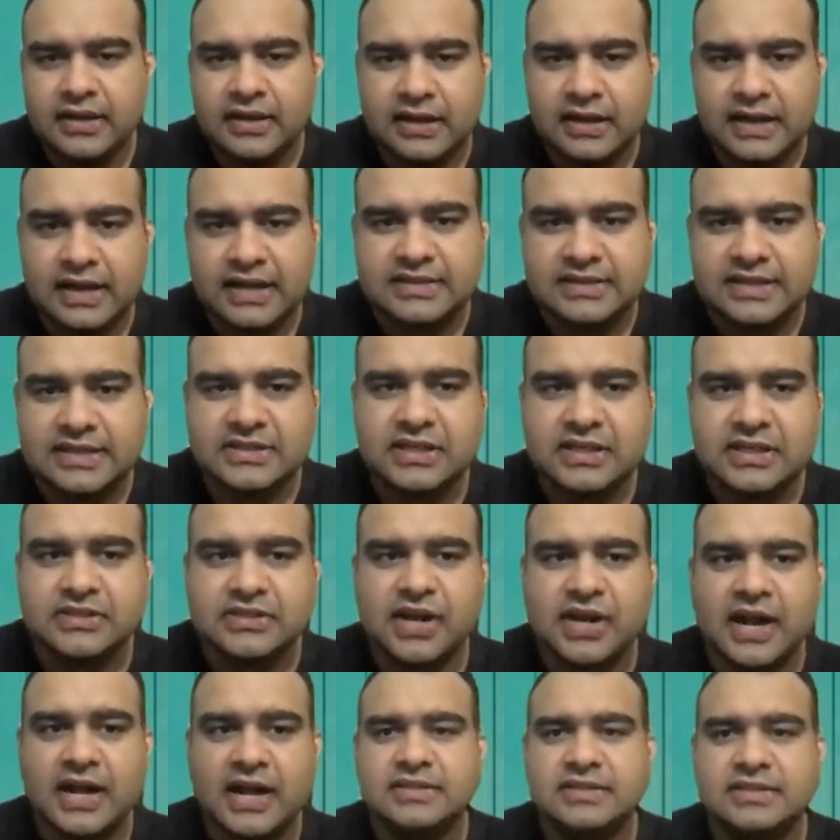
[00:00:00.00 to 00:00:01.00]
Let's actually
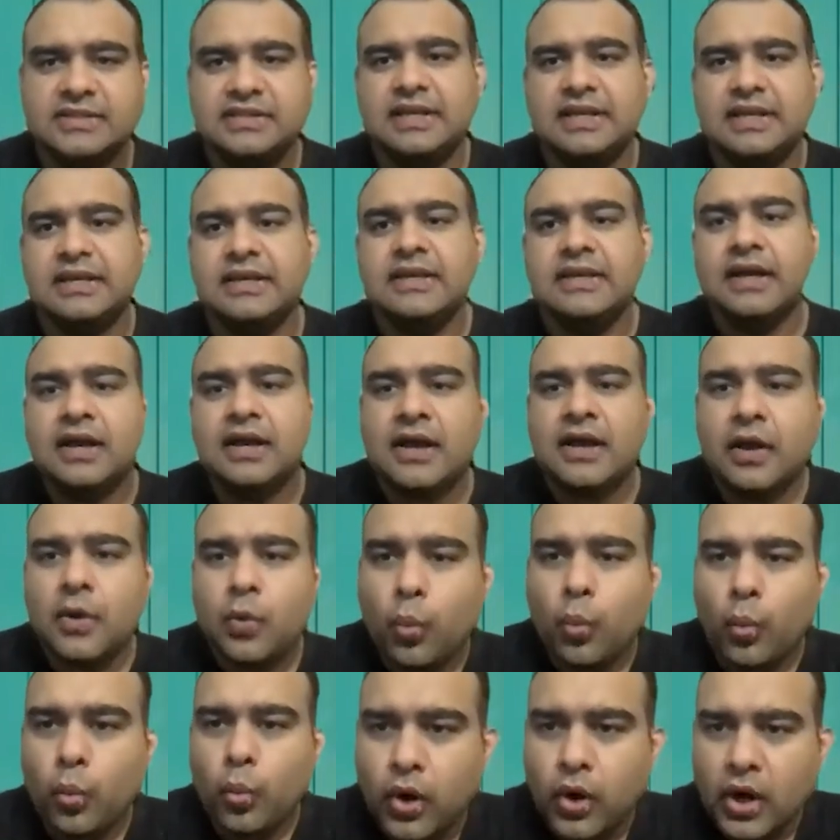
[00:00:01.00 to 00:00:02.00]
try and see
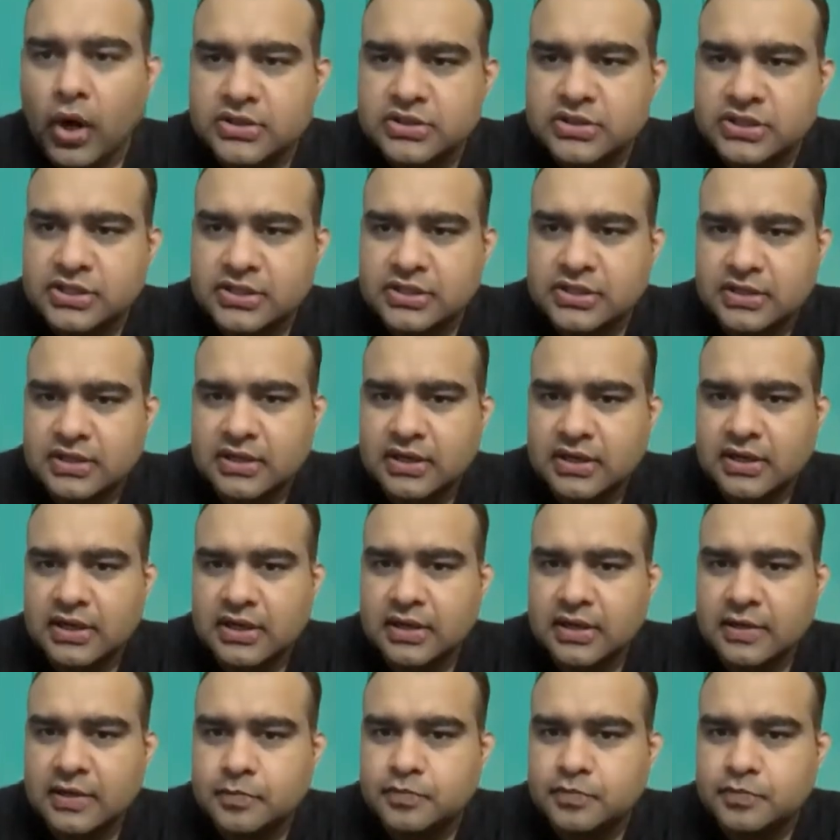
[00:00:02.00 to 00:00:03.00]
what
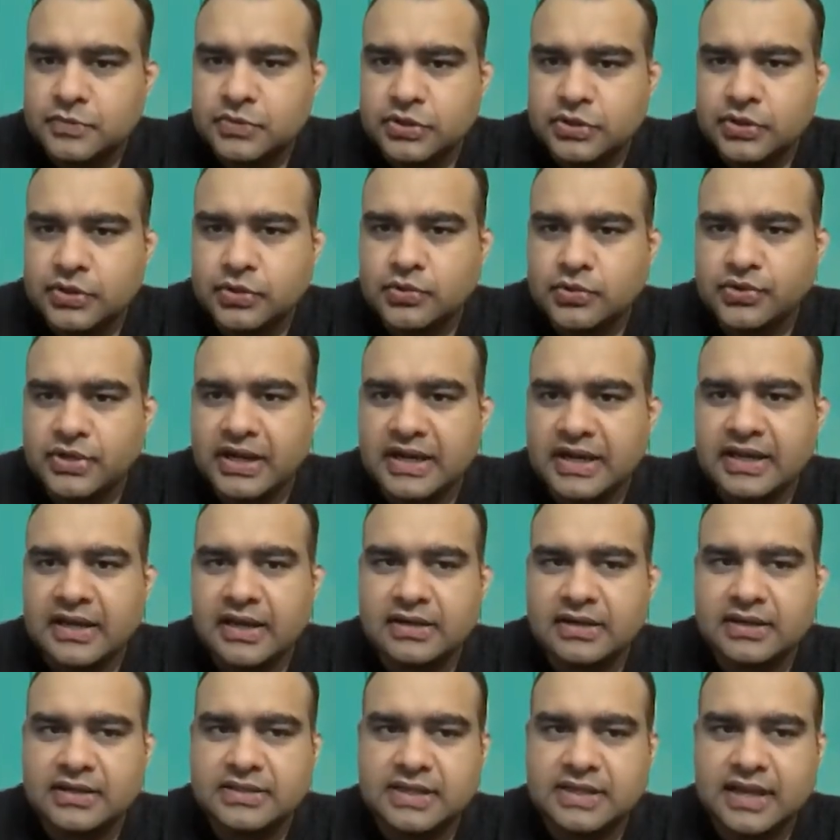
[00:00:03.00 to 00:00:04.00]
do you really
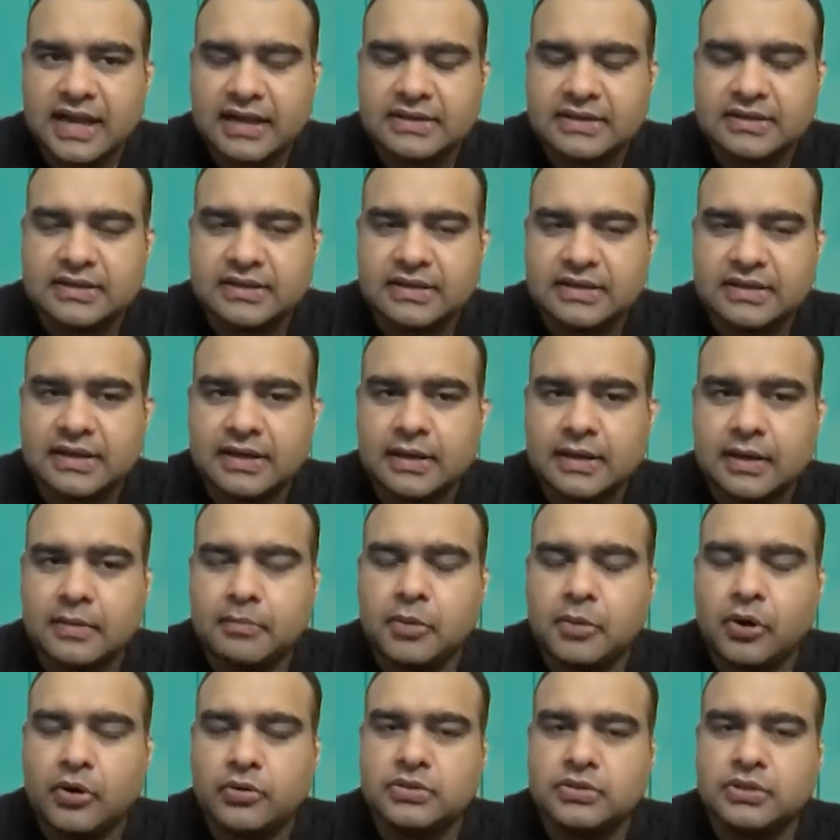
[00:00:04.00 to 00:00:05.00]
understand
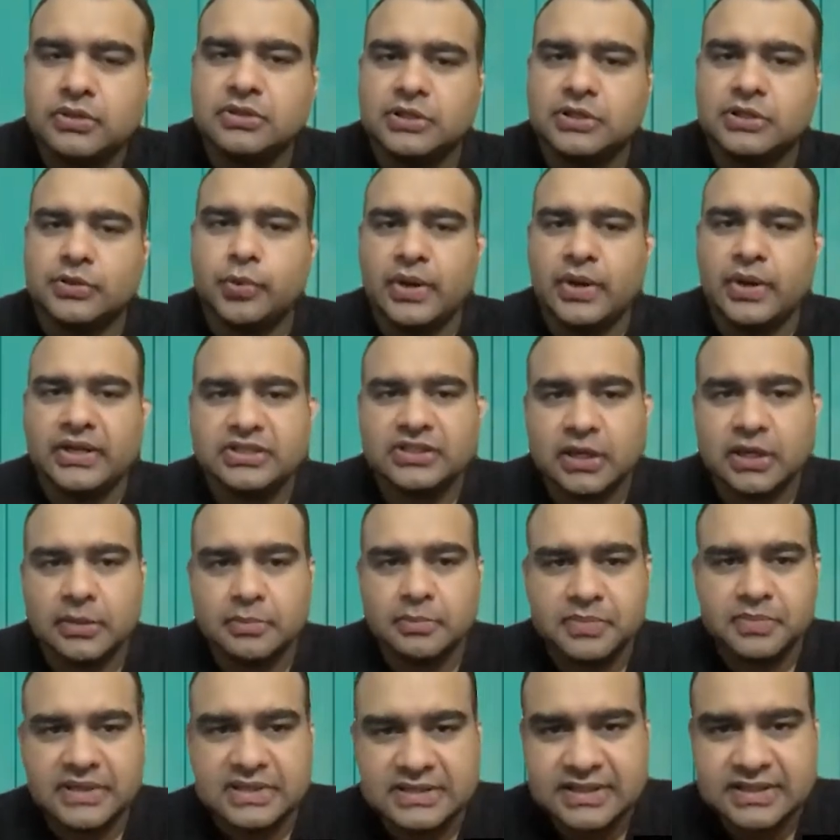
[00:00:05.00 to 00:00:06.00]
about the new age
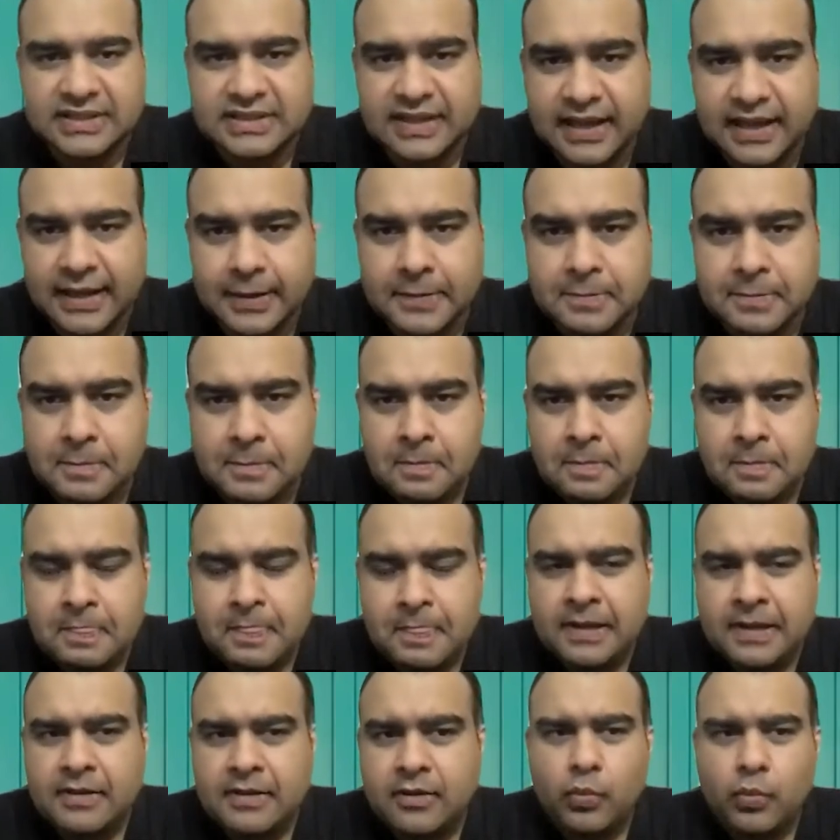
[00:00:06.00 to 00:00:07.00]
companies in there.
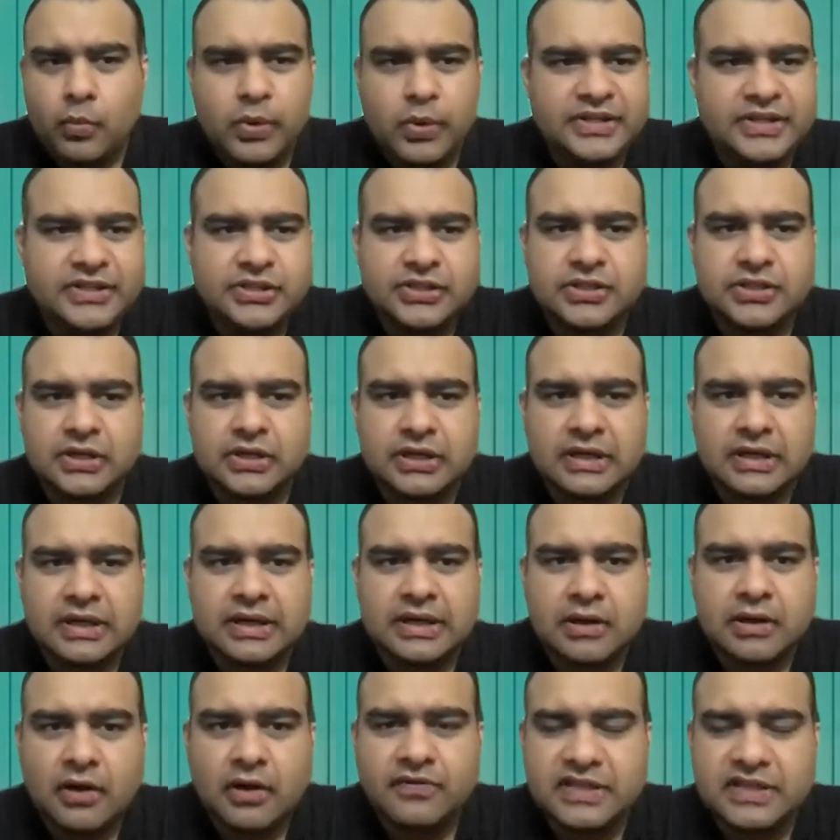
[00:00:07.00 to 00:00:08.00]
Which
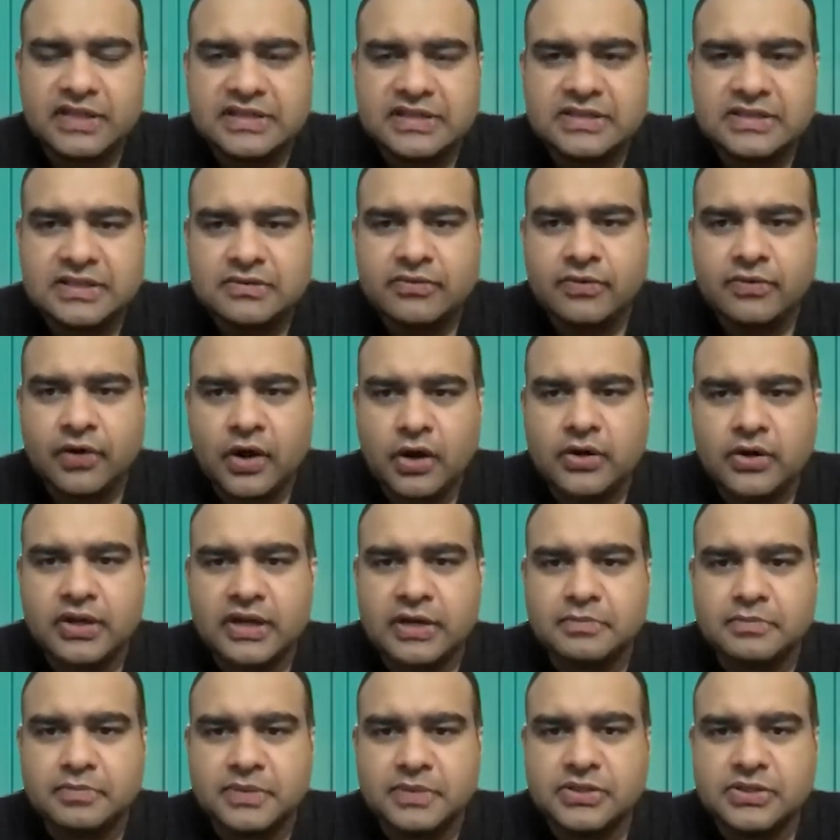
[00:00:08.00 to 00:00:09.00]
of these following
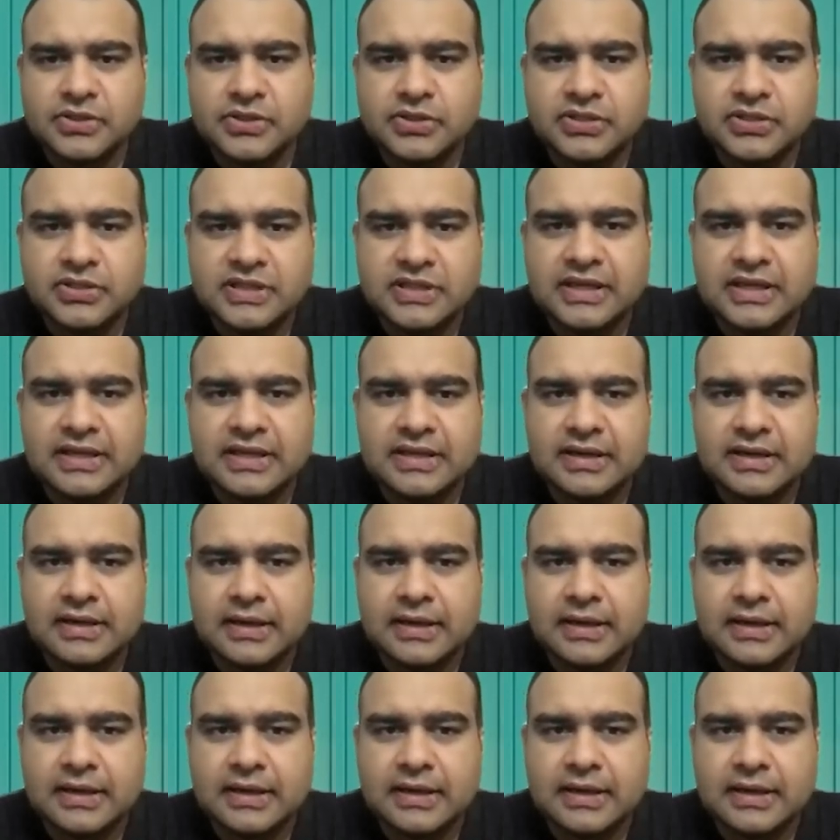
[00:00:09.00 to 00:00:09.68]
companies do you see